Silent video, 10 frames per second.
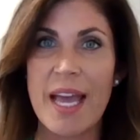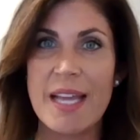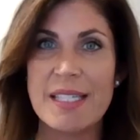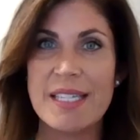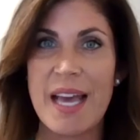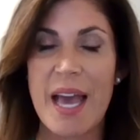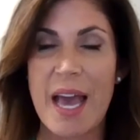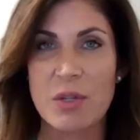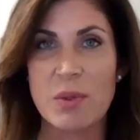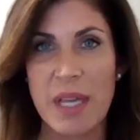and
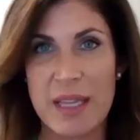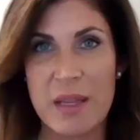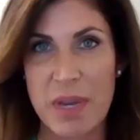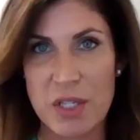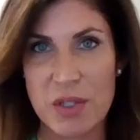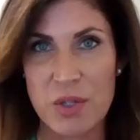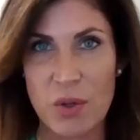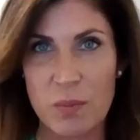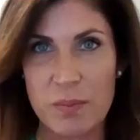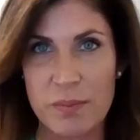actually in the patient's
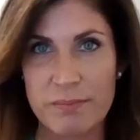home.